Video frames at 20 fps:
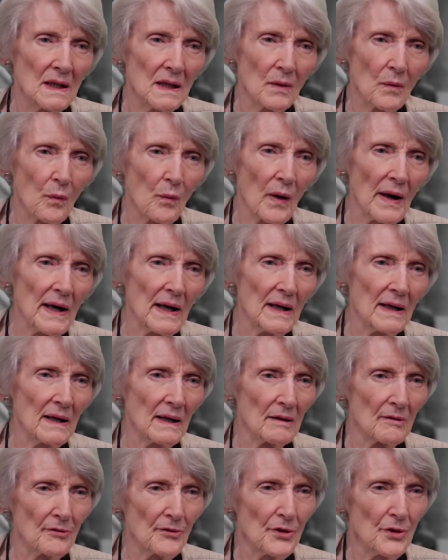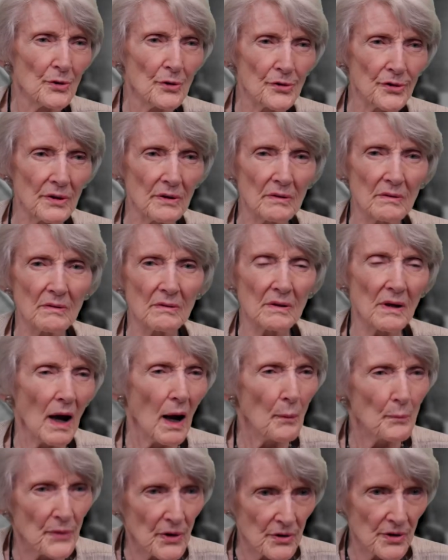way of using
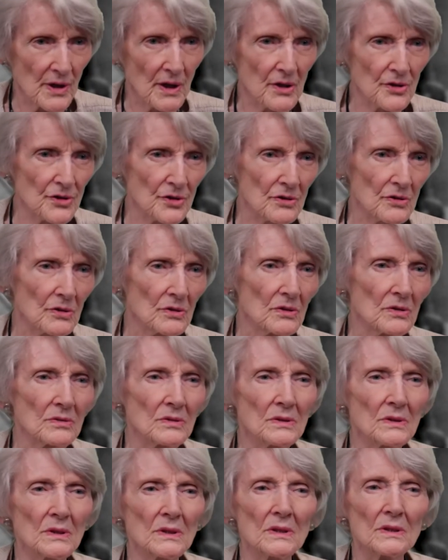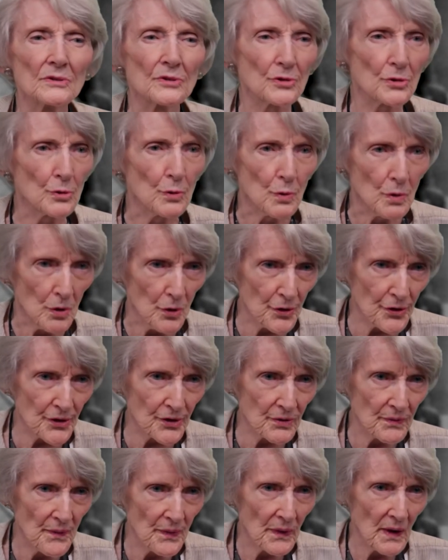computational
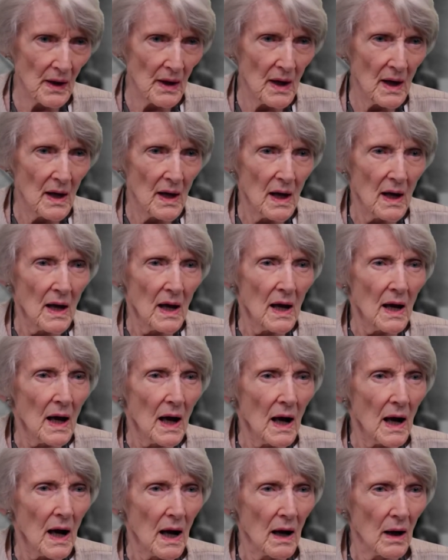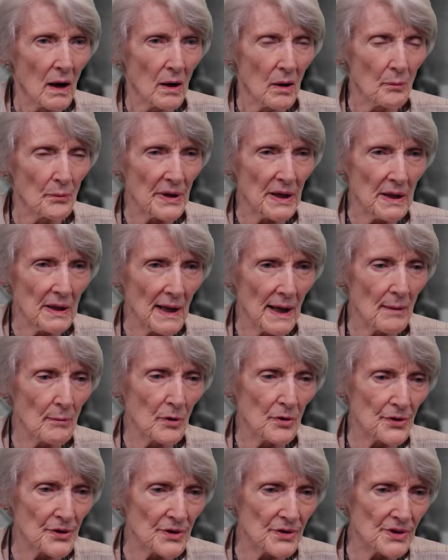tools, mm-hmm. uh, being
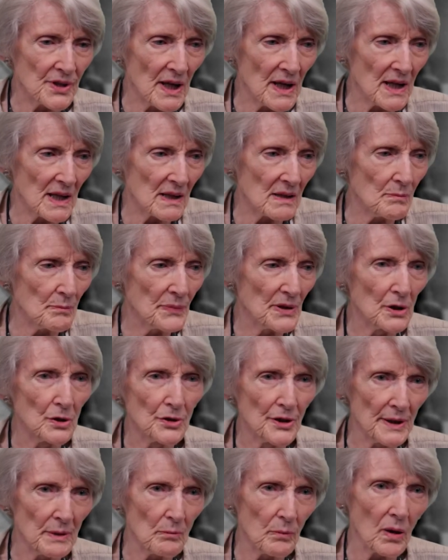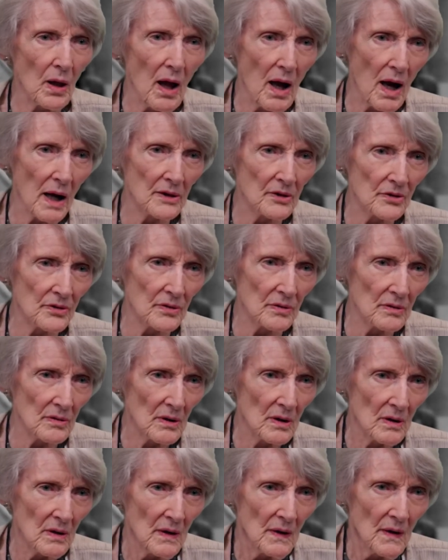able to take building blocks,
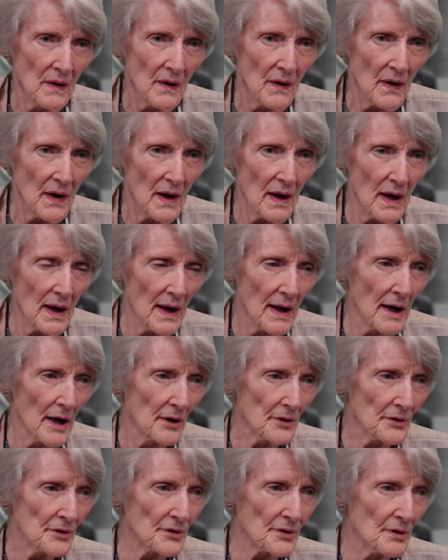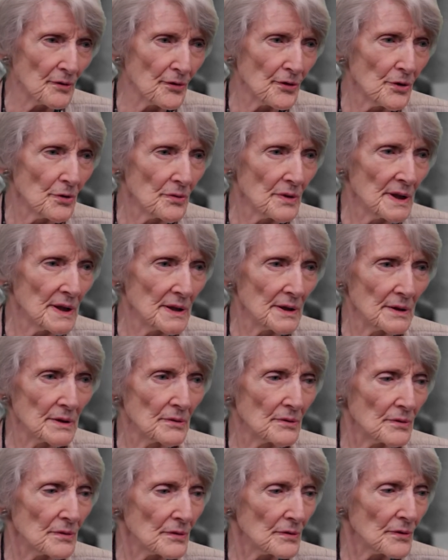and if you
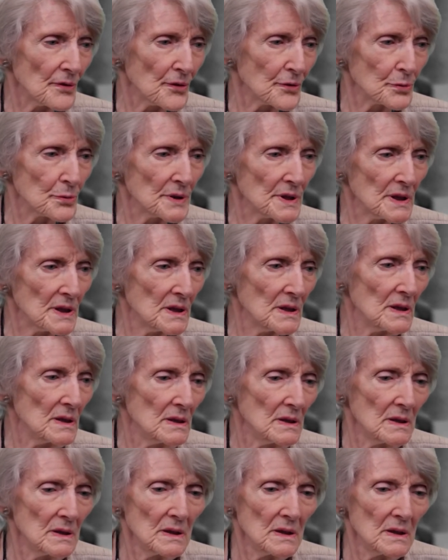needed three